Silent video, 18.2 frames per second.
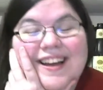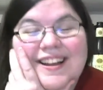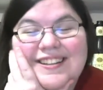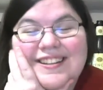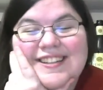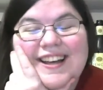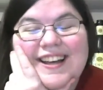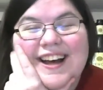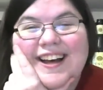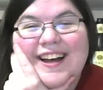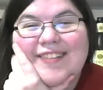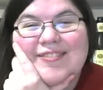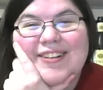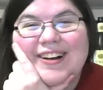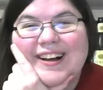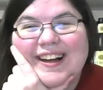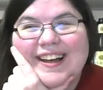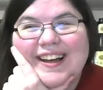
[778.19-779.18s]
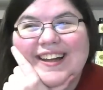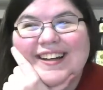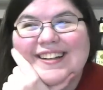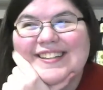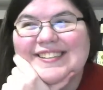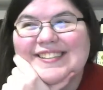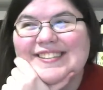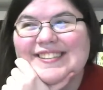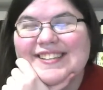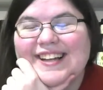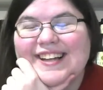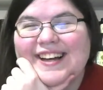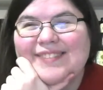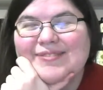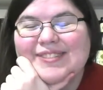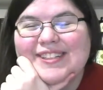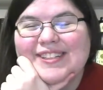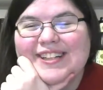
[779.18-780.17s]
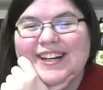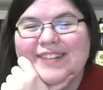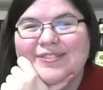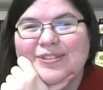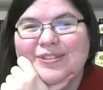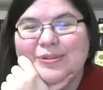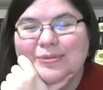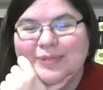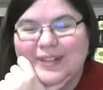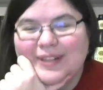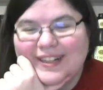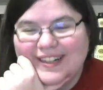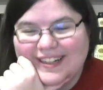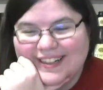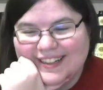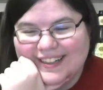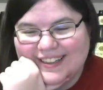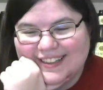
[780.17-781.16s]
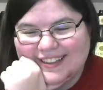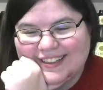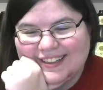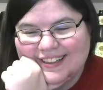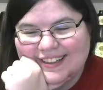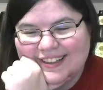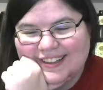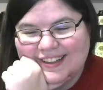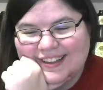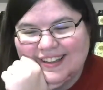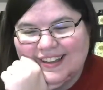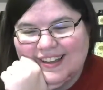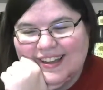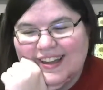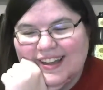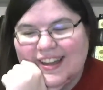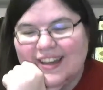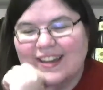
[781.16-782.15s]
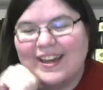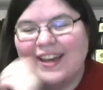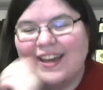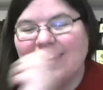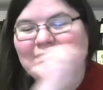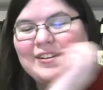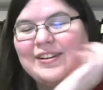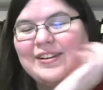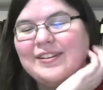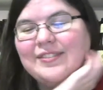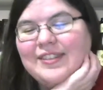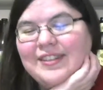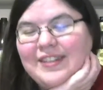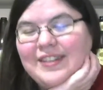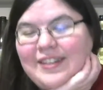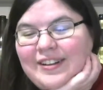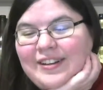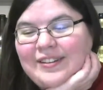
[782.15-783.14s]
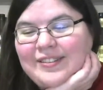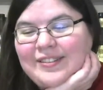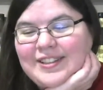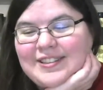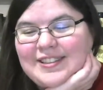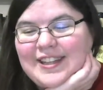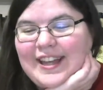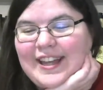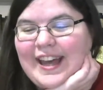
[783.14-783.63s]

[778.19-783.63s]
See, I'm not, because I'm gonna have to work. KU Livin still